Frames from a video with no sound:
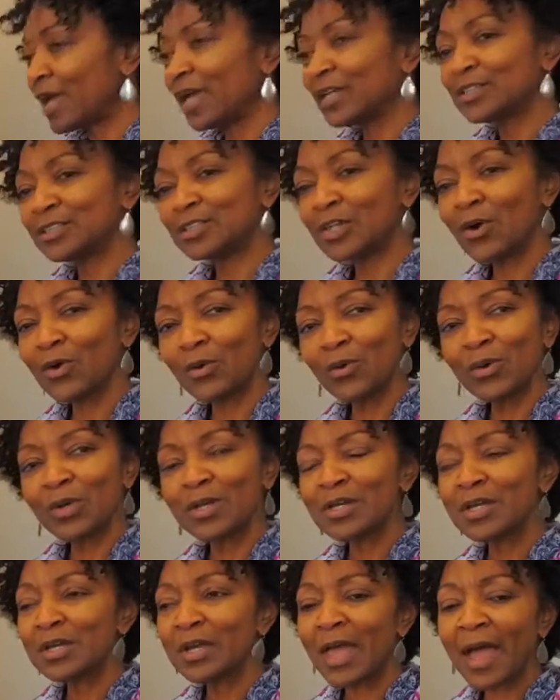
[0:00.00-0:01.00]
And
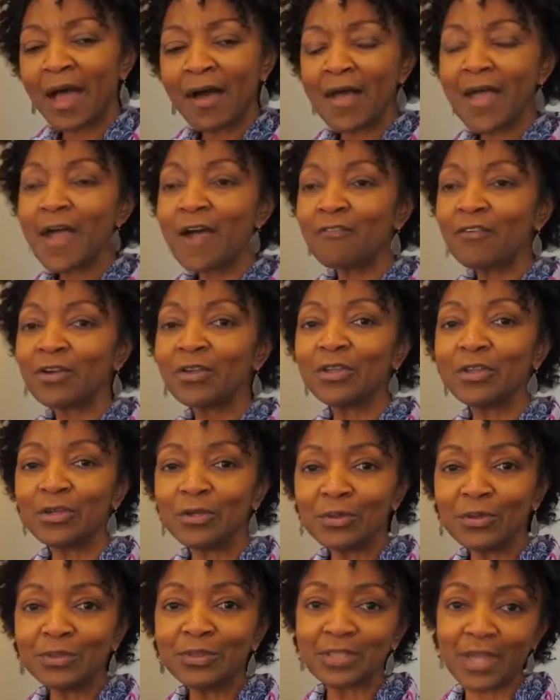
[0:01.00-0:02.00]
so however
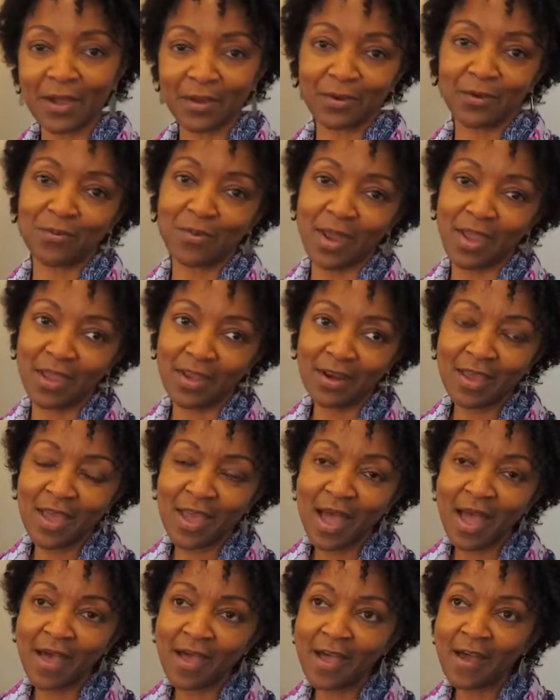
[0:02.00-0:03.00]
you decorate,
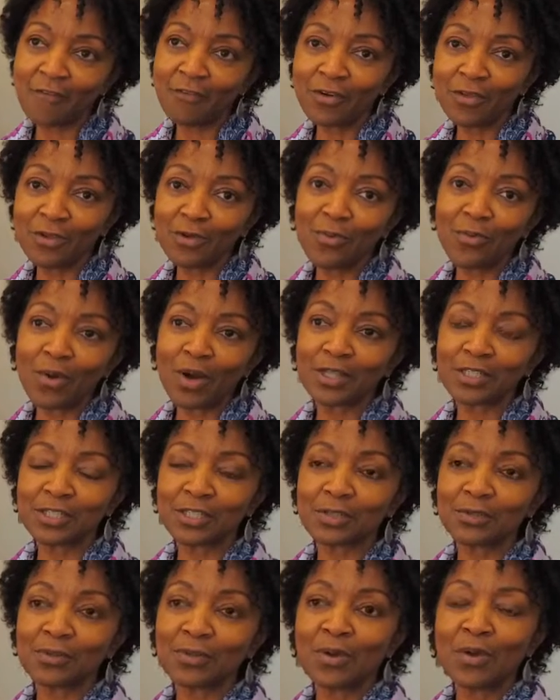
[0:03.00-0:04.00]
however you want
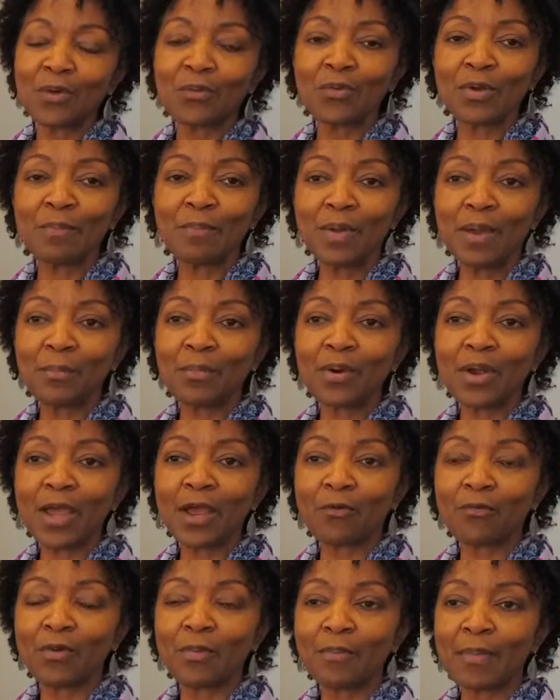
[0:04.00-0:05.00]
to remember
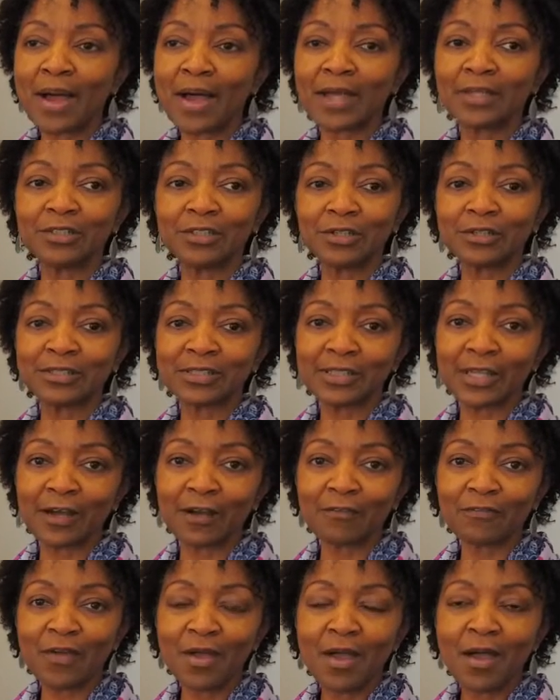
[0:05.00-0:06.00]
and remind
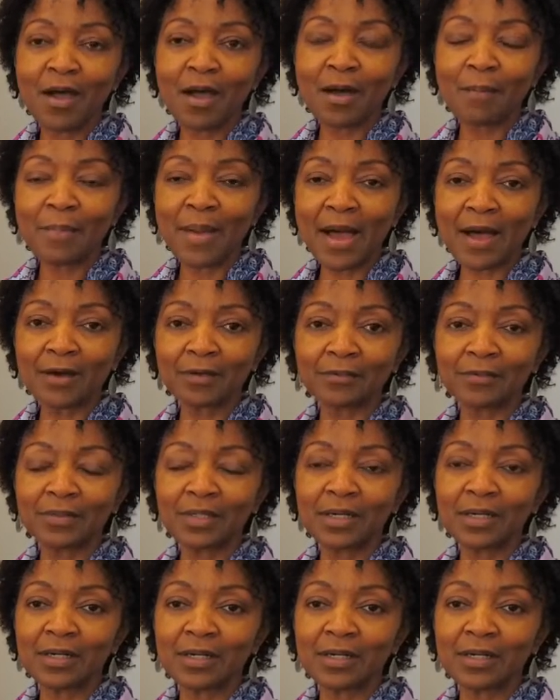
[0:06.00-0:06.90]
yourself about